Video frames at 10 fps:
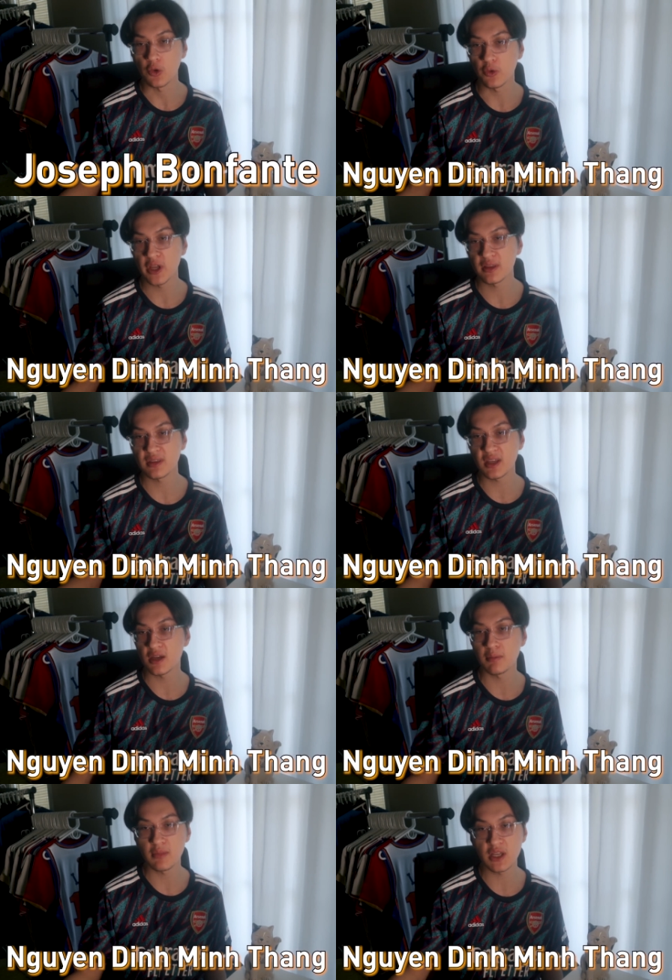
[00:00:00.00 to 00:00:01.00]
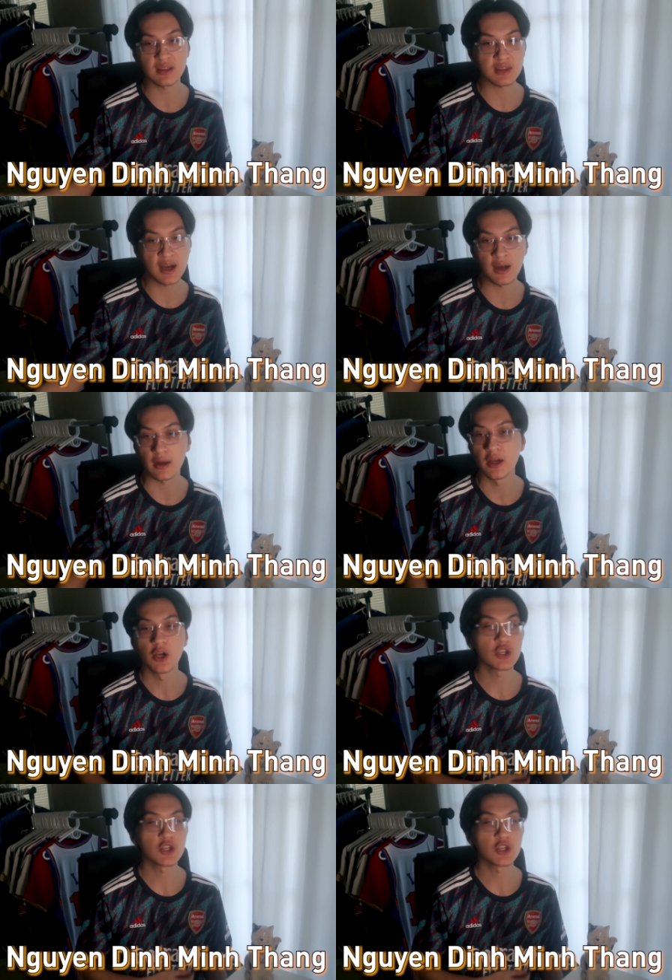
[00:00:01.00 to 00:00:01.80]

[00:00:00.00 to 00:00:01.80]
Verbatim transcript: Wing Din Min Tang,